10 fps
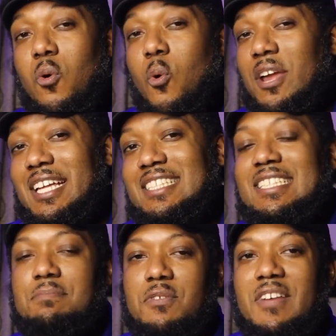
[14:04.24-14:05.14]

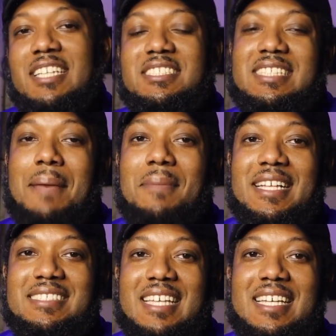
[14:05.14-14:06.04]
oriented profession. That
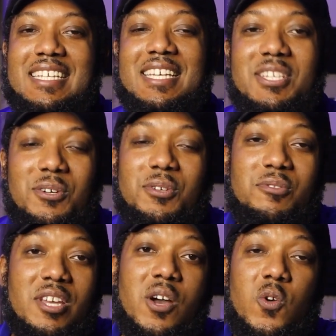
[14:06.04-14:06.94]
means that
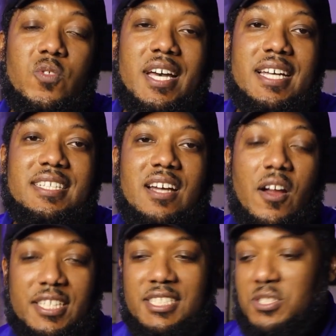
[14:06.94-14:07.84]
that
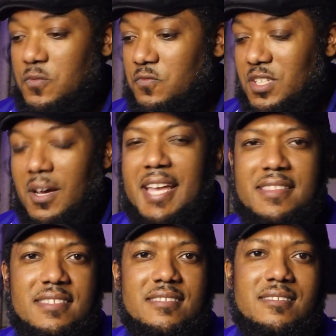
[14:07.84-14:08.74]
architecture, hey,
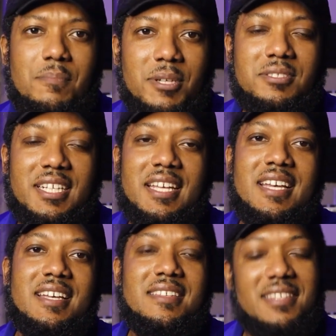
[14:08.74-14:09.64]
this is a building,
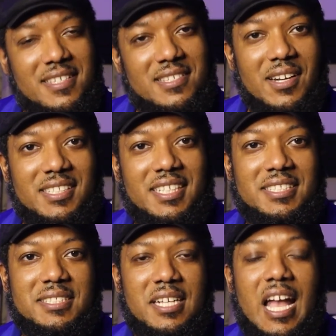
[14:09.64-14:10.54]
this is
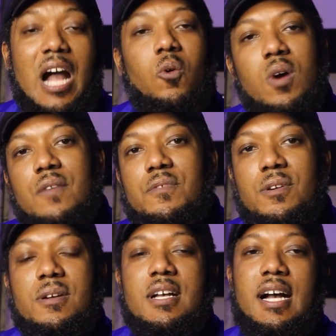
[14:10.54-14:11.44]
architecture.
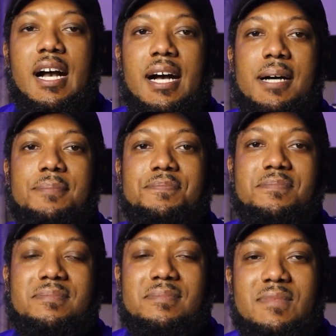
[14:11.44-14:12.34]
However,
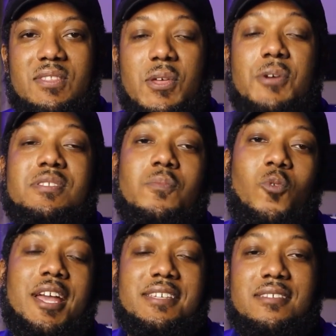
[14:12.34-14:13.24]
there's some
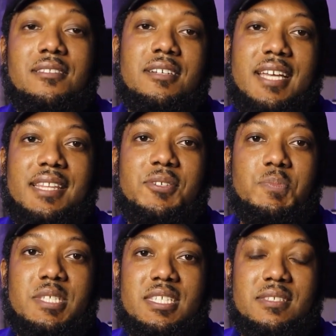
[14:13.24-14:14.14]
ways to look at
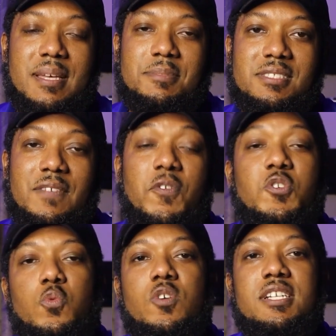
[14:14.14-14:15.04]
those misconceptions. The
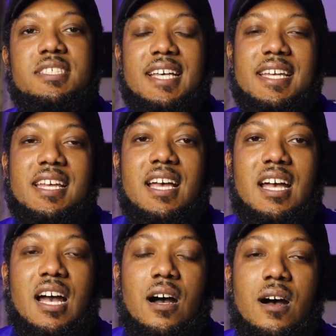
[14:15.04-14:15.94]
first one is that
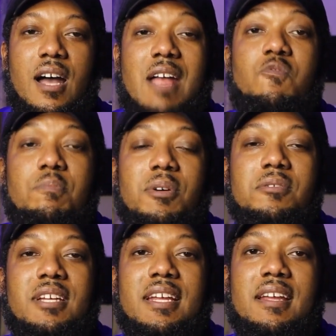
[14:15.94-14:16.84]
every
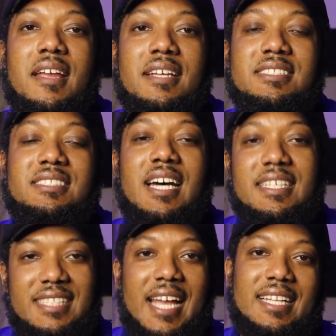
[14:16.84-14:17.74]
building is
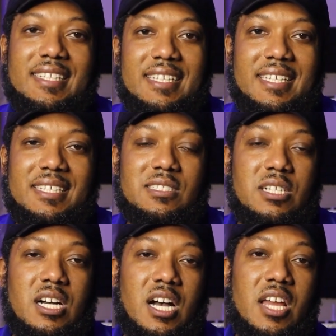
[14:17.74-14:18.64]
not exactly
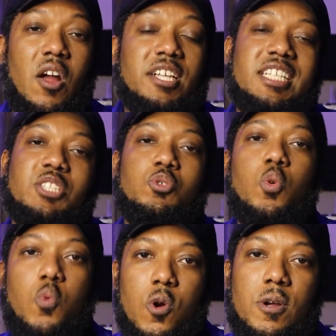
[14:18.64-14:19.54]
an
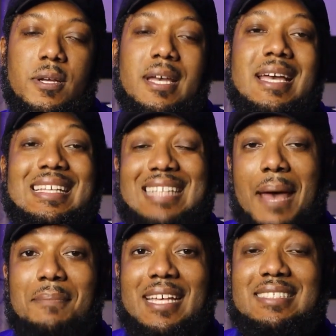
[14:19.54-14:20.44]
architectural work.
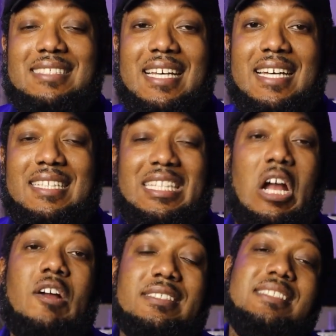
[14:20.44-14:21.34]
That means that
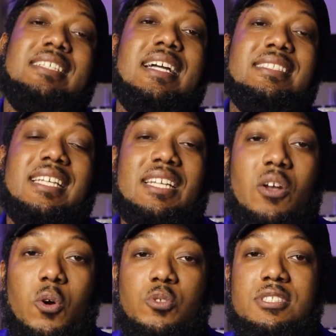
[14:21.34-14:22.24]
the art and science that
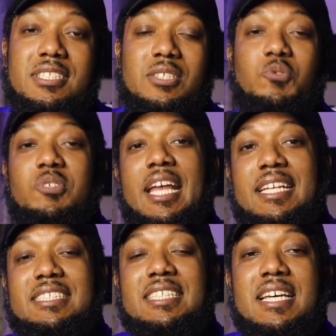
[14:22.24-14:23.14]
goes and
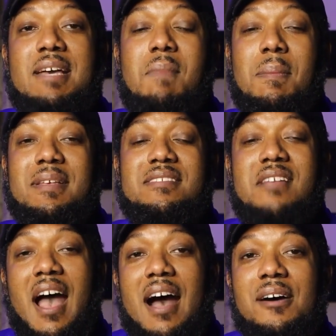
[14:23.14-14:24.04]
creates maybe
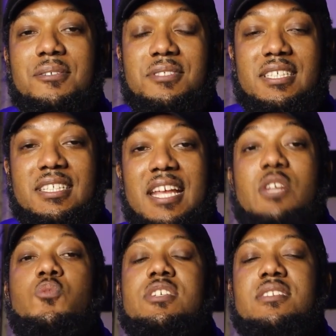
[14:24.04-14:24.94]
styles and
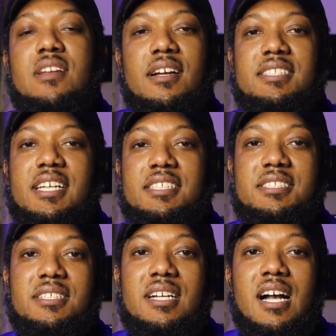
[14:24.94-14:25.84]
interest in
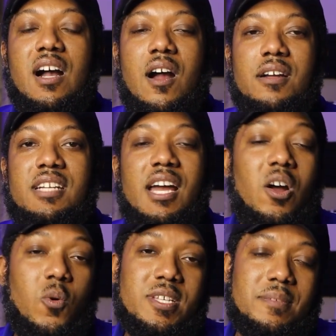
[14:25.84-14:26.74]
architecture are not
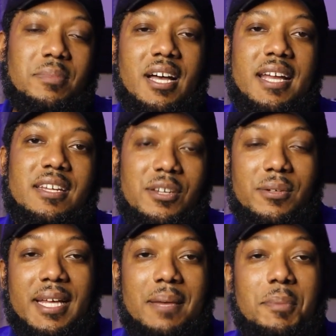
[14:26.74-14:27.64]
always applied.
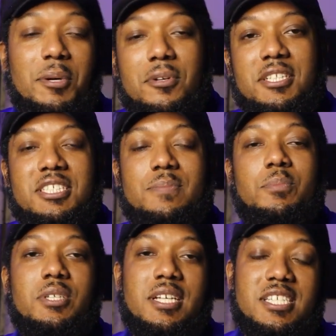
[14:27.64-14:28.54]
Like a builder could just
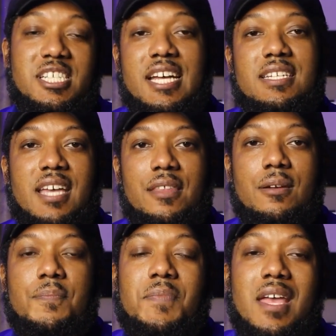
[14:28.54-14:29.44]
put a shed
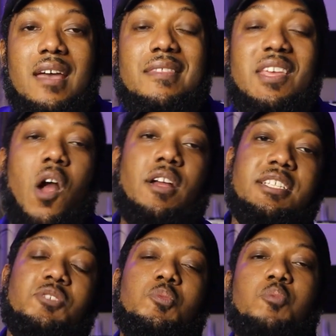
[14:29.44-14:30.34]
together. The
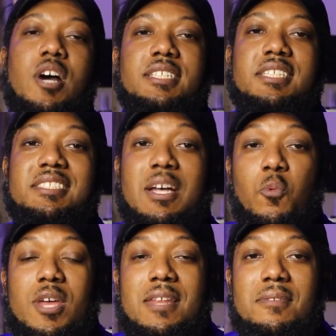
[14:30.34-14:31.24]
architectural process that
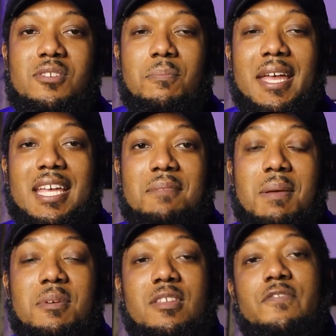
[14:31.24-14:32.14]
went into making
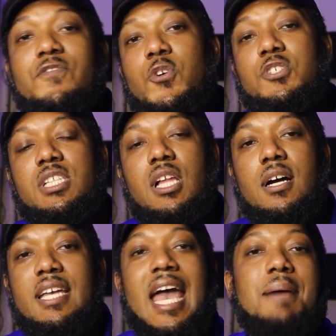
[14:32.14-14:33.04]
maybe the first
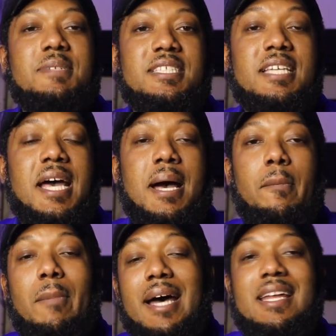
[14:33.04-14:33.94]
log cabins
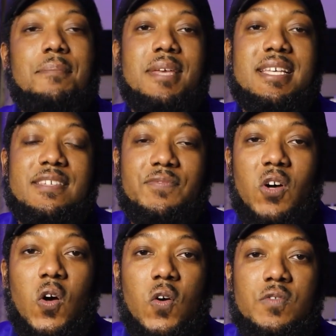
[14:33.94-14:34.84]
might not be as
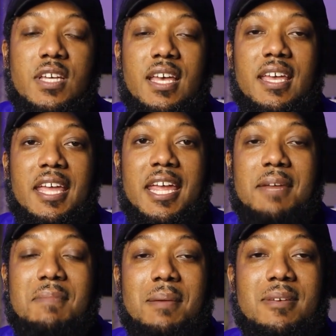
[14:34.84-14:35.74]
involved
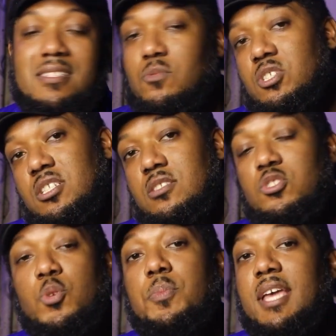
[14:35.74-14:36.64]
in maybe someone
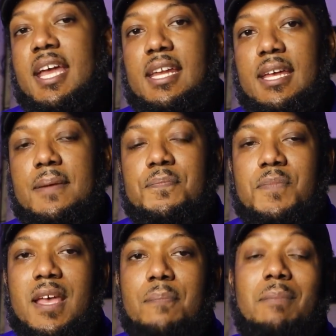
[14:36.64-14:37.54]
just duplicating it.
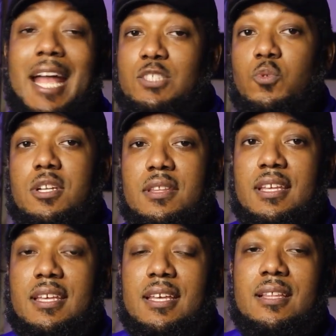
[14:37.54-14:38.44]
That's one of
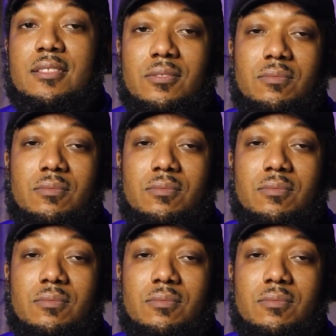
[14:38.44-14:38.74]
the